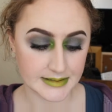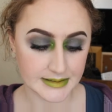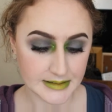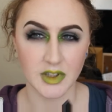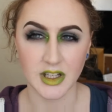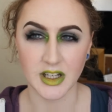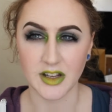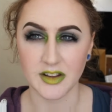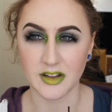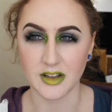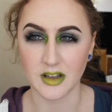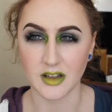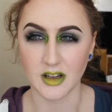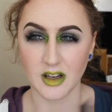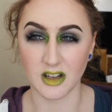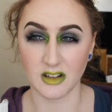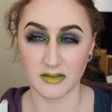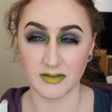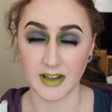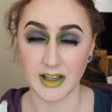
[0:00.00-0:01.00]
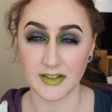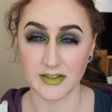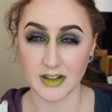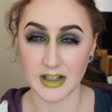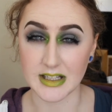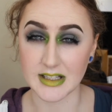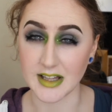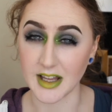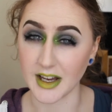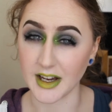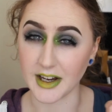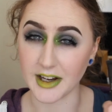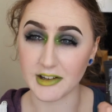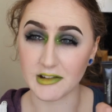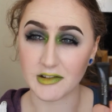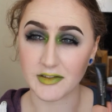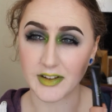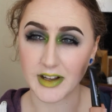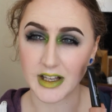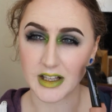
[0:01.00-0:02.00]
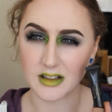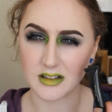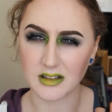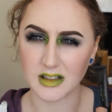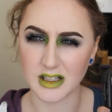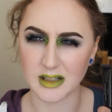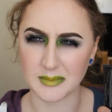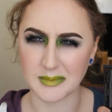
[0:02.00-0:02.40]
Another unfavourite is their Hydra Veil.